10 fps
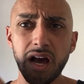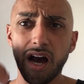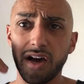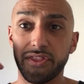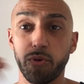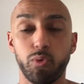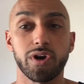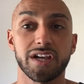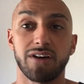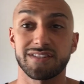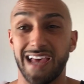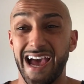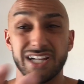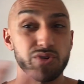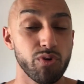the workouts, the
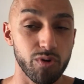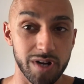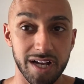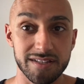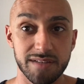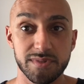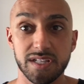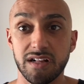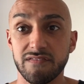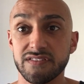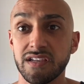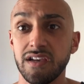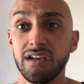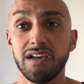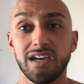actual workouts themselves.
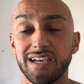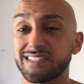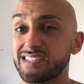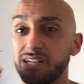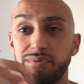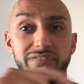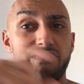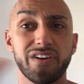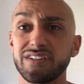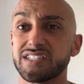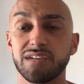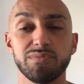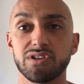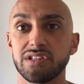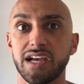It's gonna be very
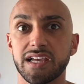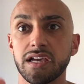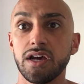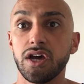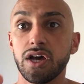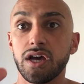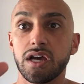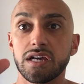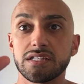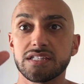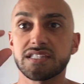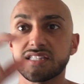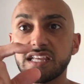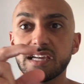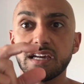similar. Like,
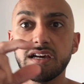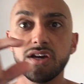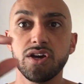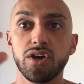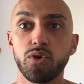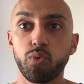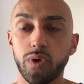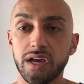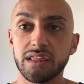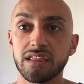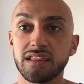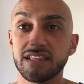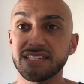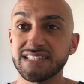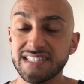stick with
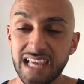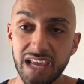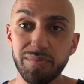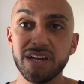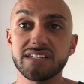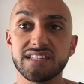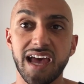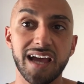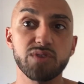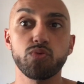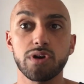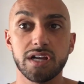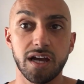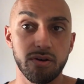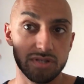the same exact
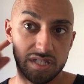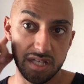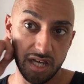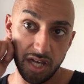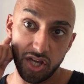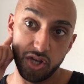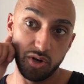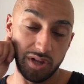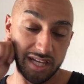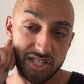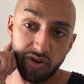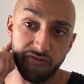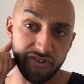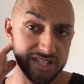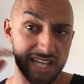workouts, you know. Like, so
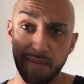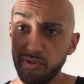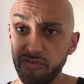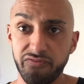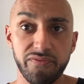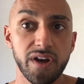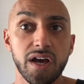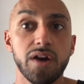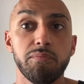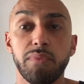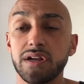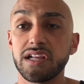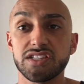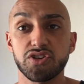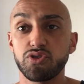for example, if
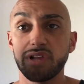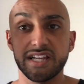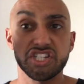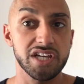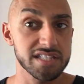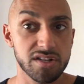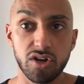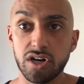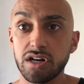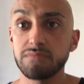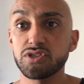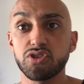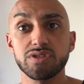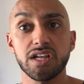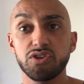Mondays you do like chest and arms,
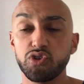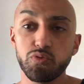Tuesday you